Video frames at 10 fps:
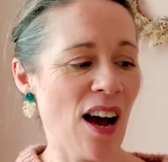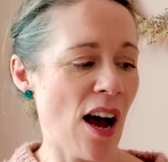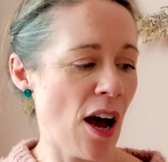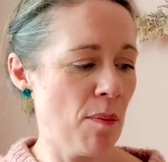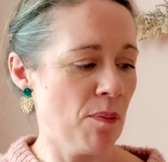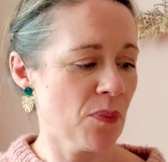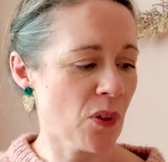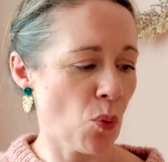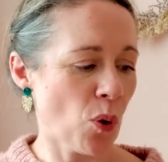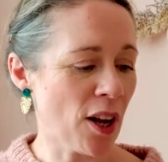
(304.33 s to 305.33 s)

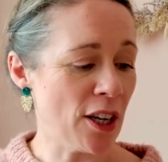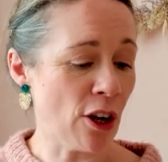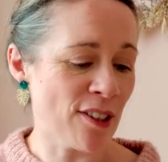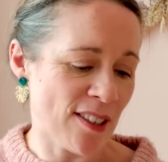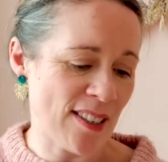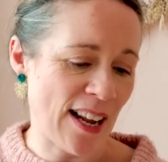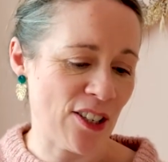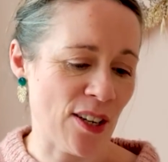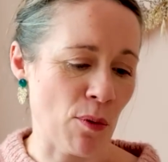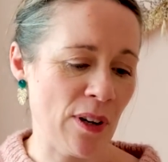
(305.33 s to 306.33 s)
What I noticed
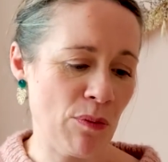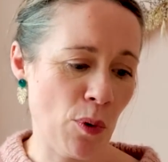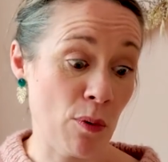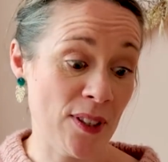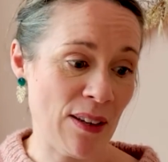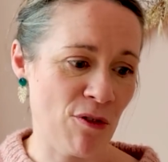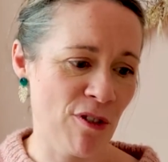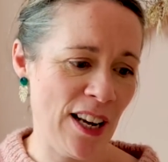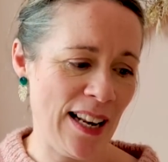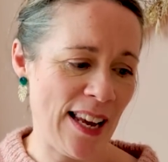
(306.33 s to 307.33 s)
actually, what was
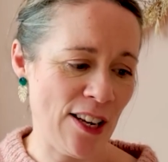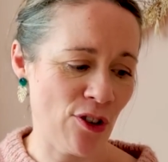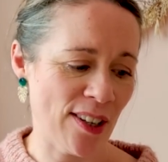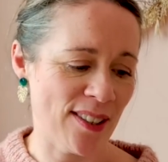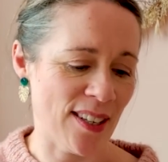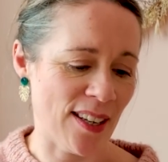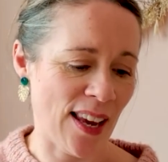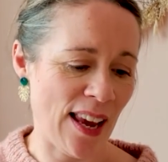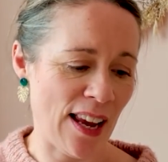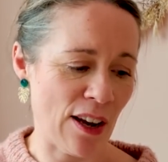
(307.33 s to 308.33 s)
really interesting
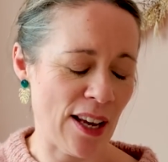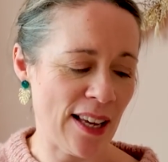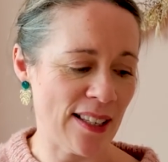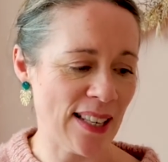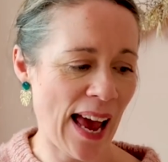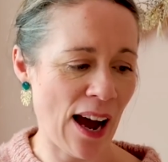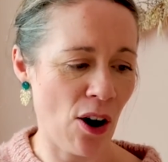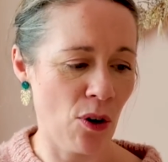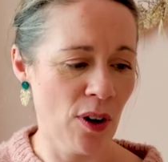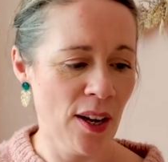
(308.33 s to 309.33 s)
here, is
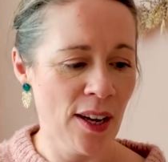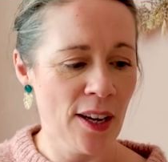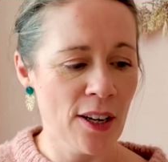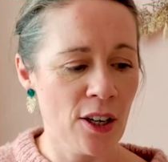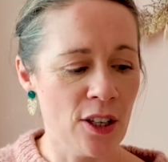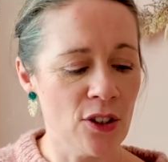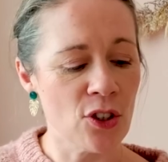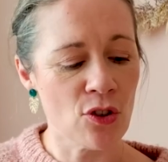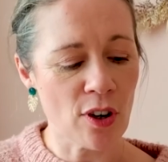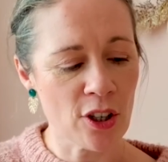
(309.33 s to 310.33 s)
how
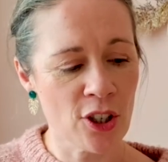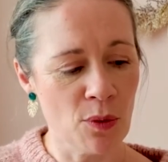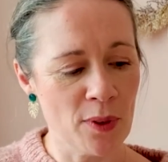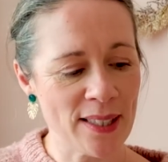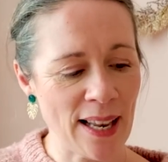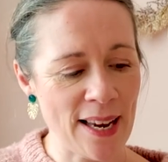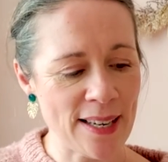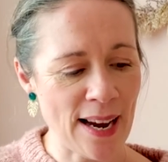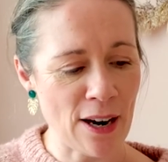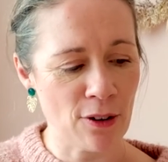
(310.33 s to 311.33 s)
construction was laid
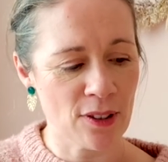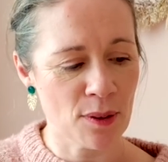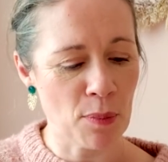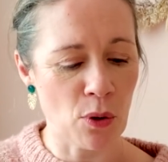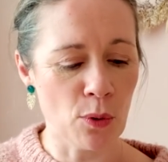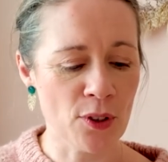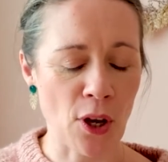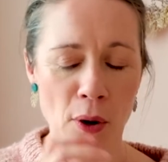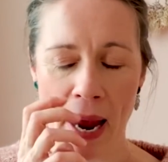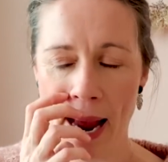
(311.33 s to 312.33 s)
out, but
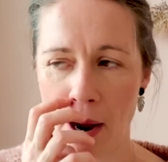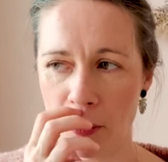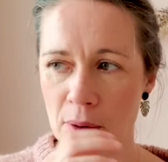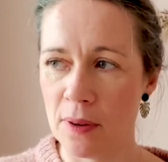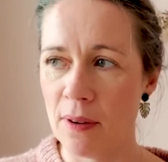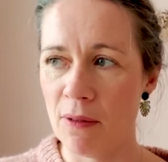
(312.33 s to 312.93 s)
also how